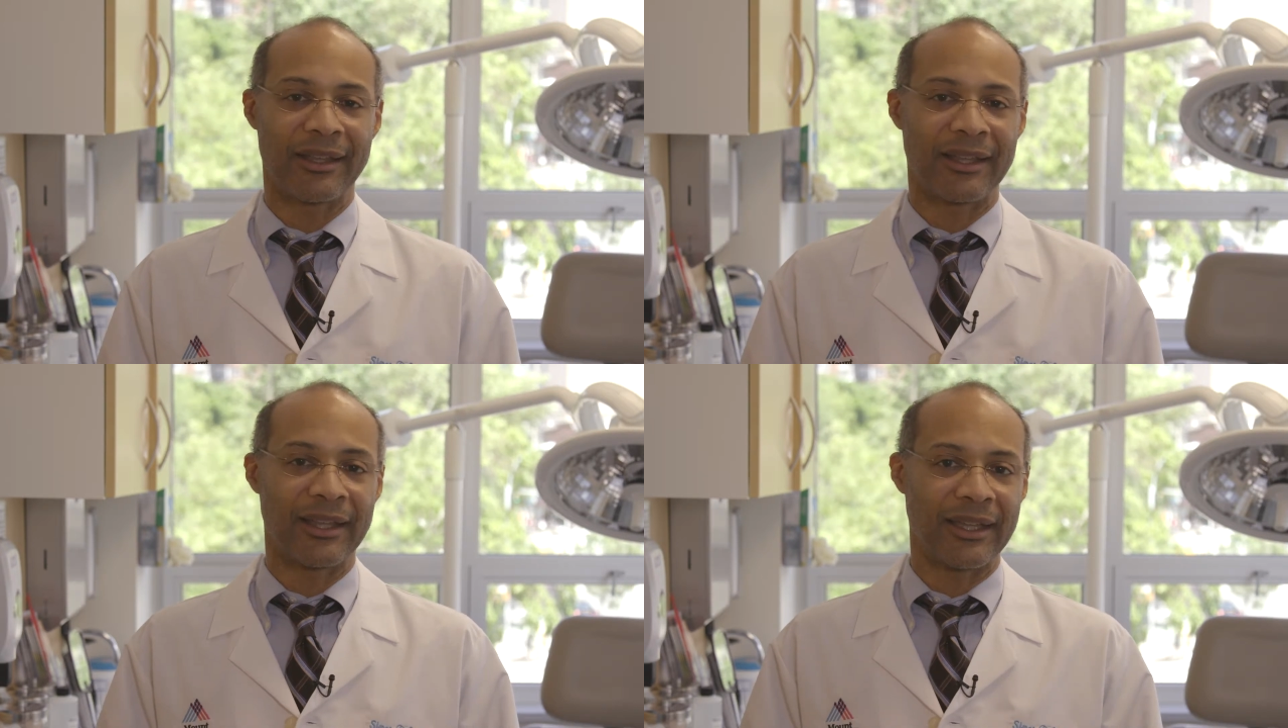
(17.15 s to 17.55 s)

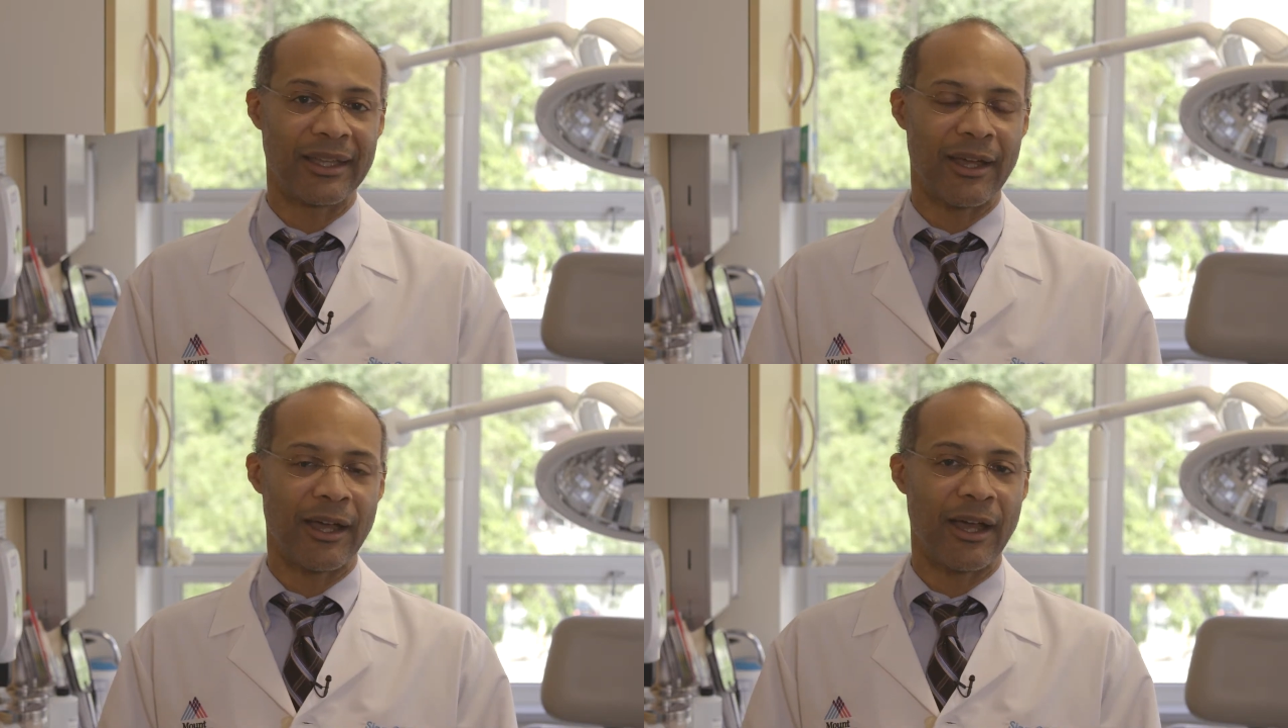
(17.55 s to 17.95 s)

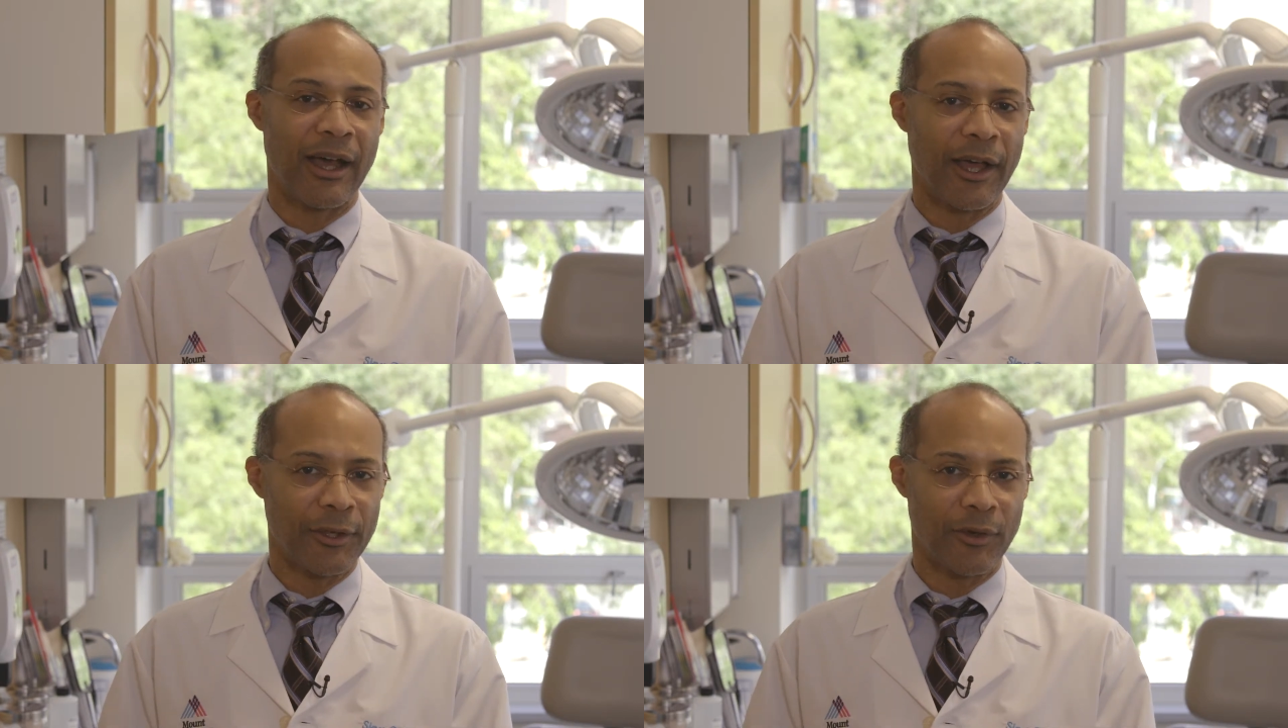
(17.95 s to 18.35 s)
The
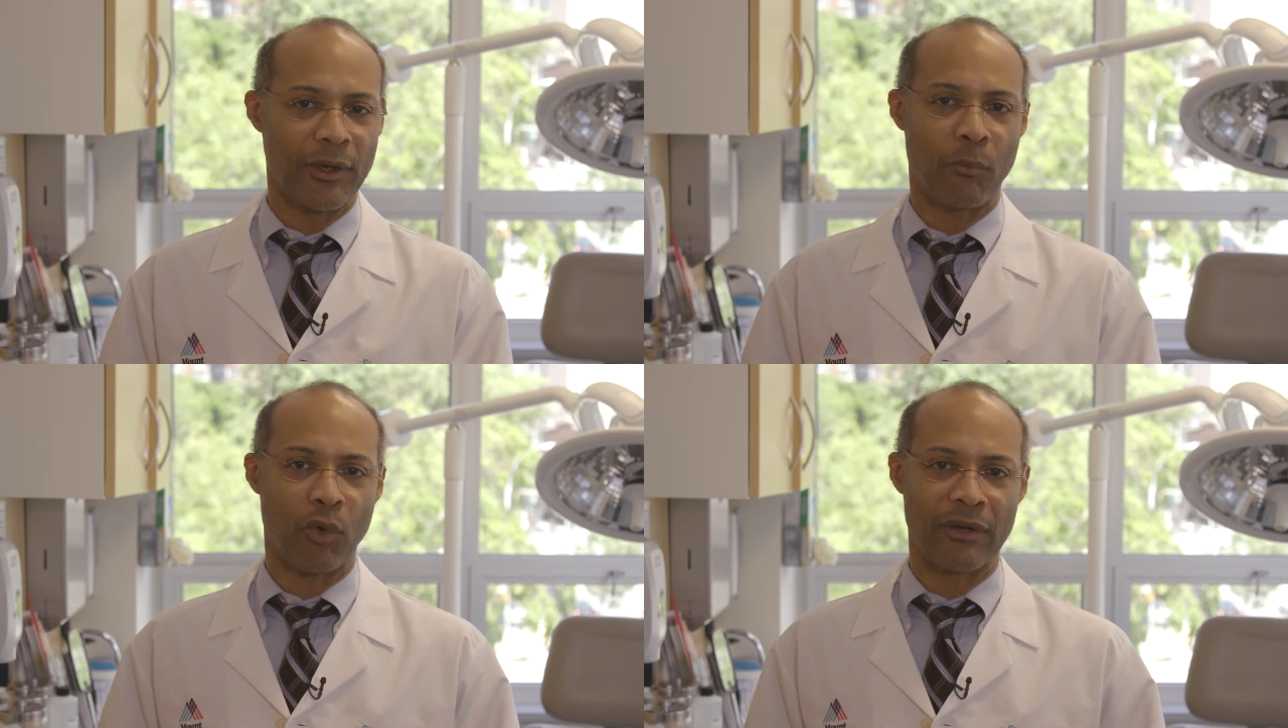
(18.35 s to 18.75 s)
other
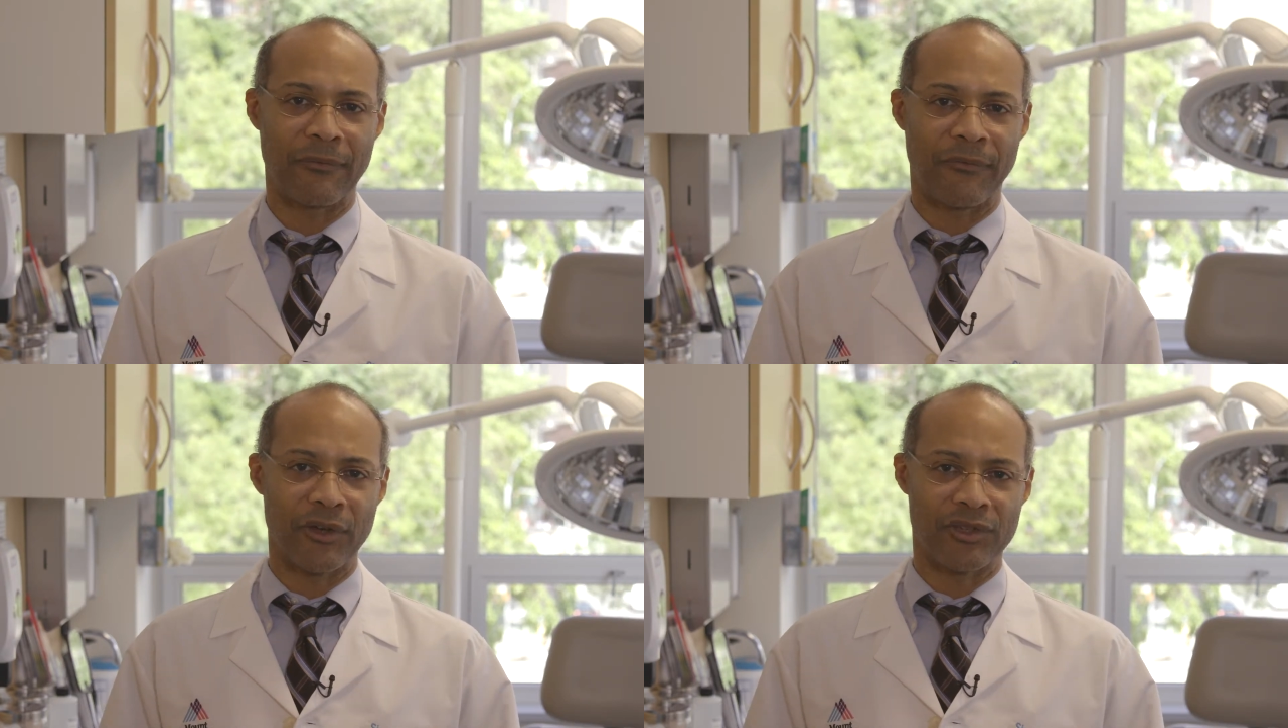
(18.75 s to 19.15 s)

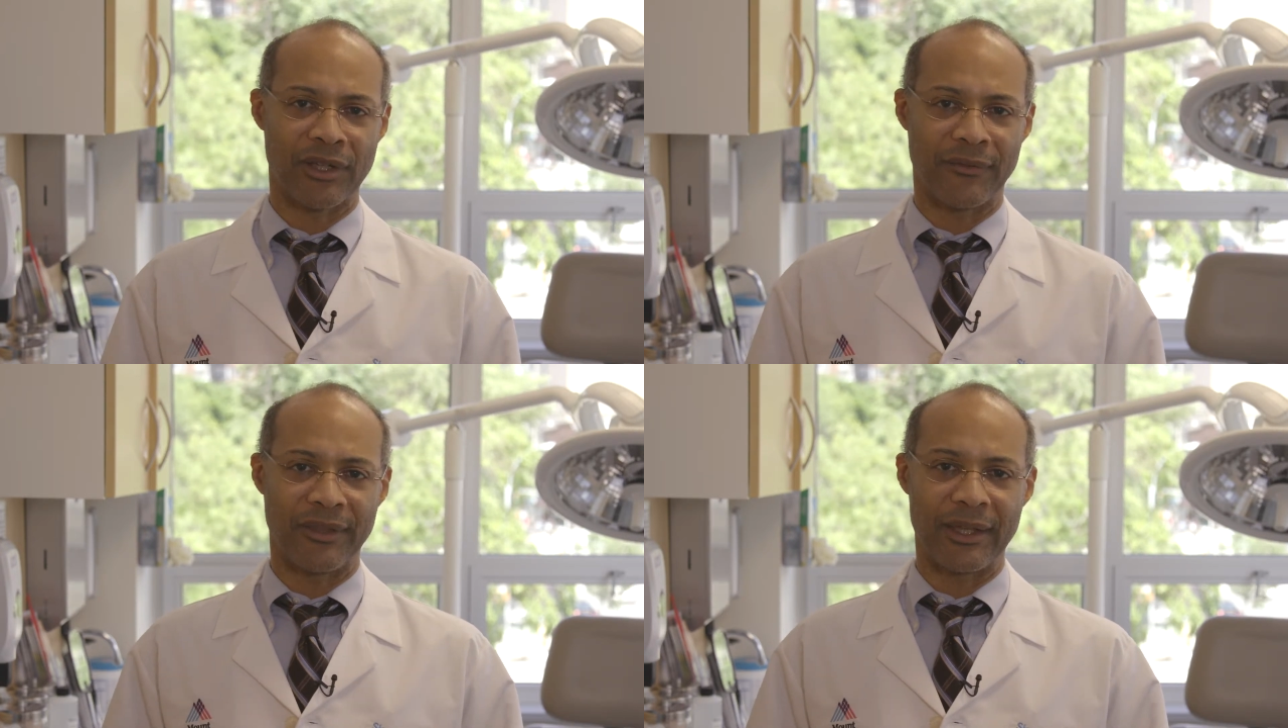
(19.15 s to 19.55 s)
important
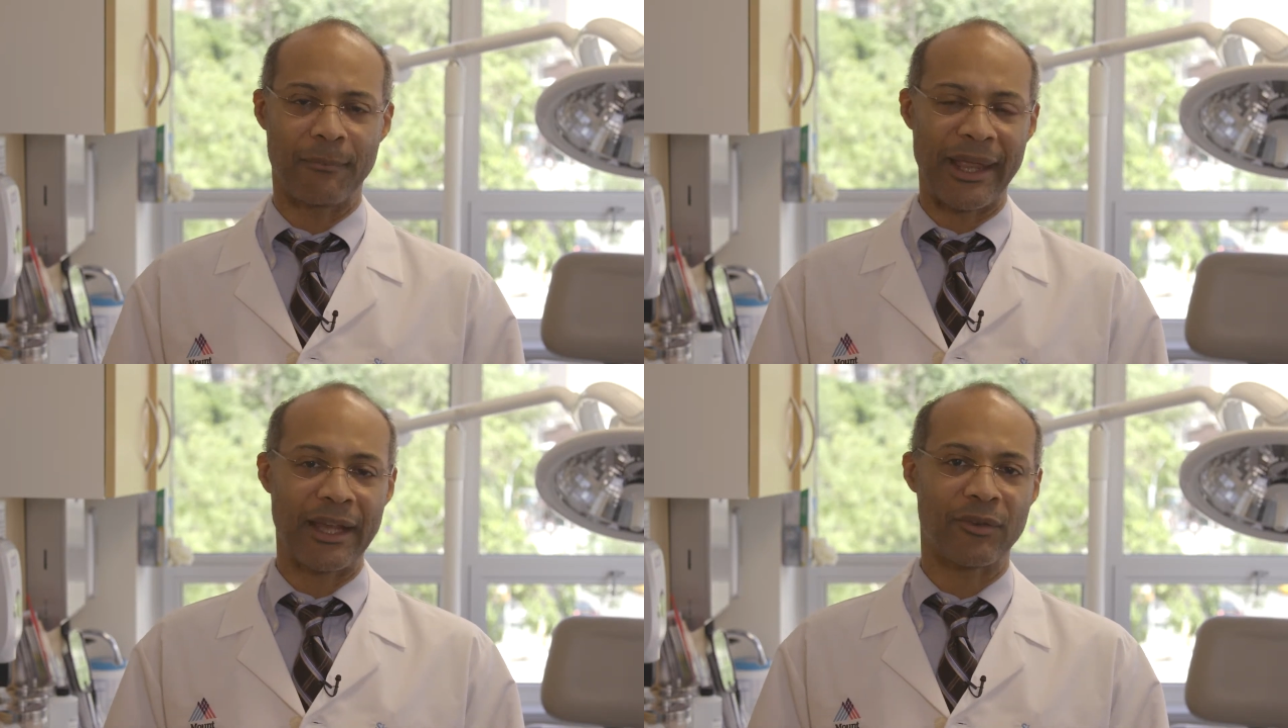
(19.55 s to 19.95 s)
function of the
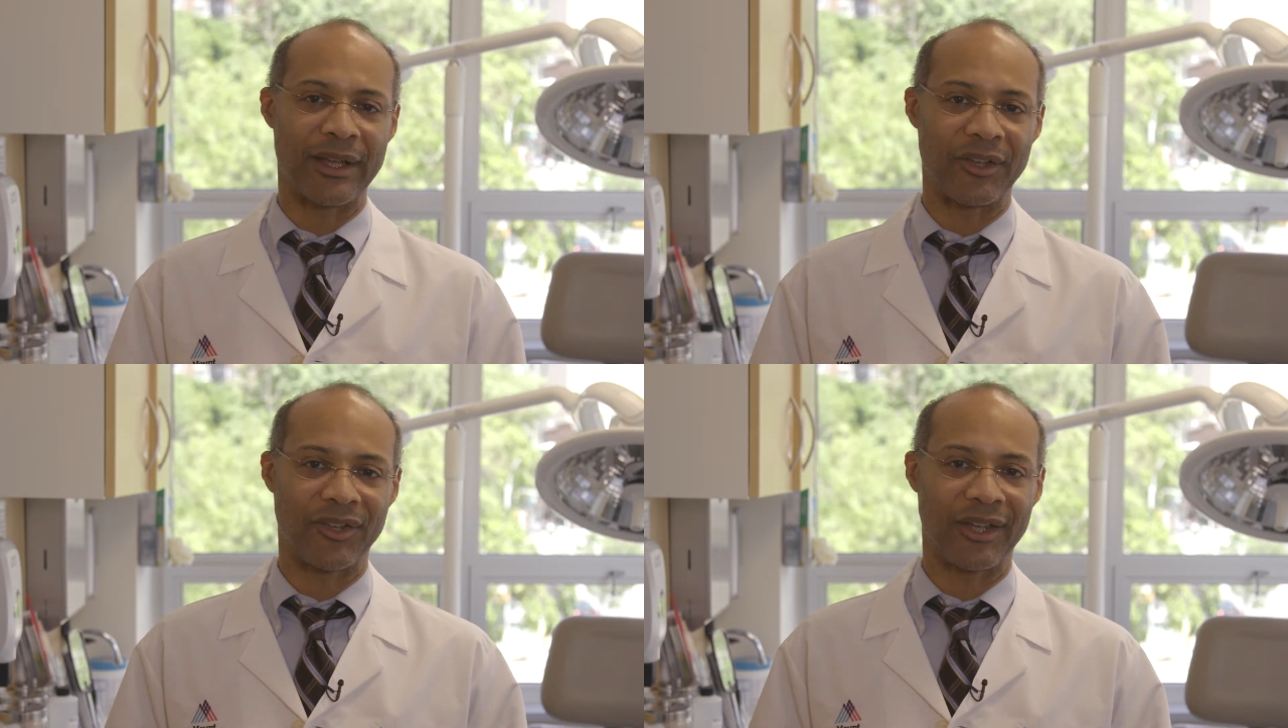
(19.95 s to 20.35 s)

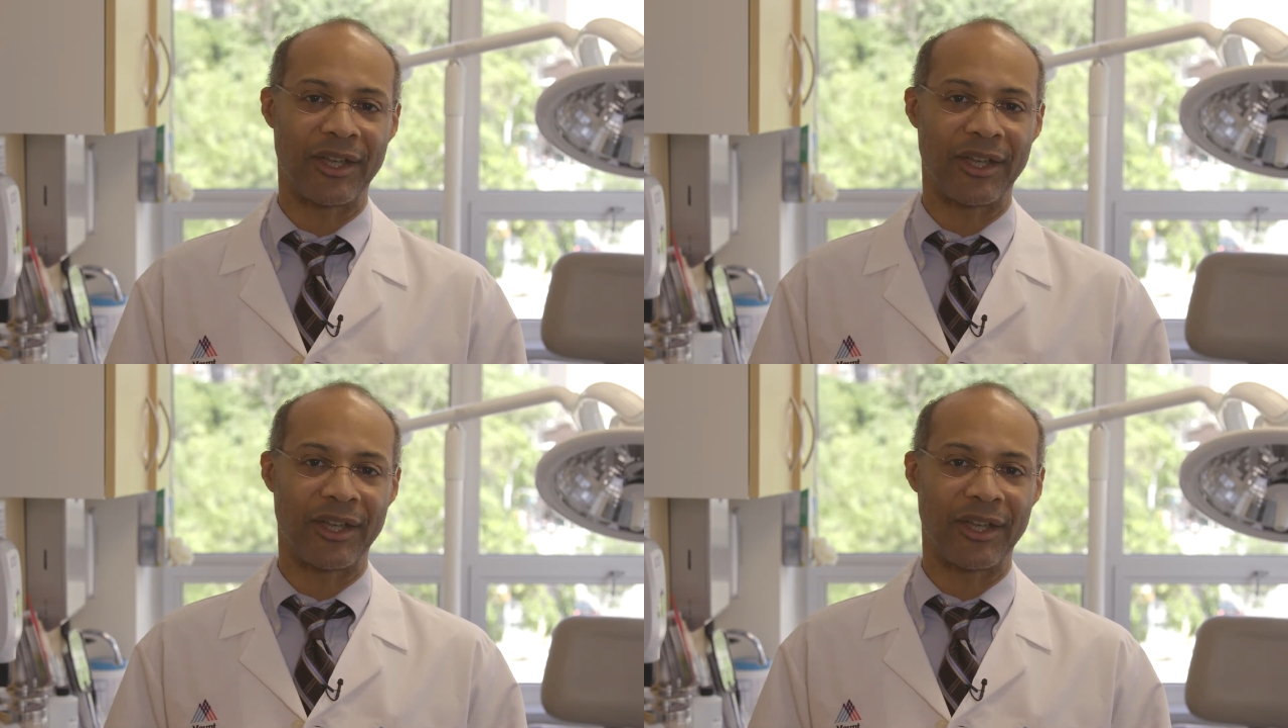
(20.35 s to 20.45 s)
pancreas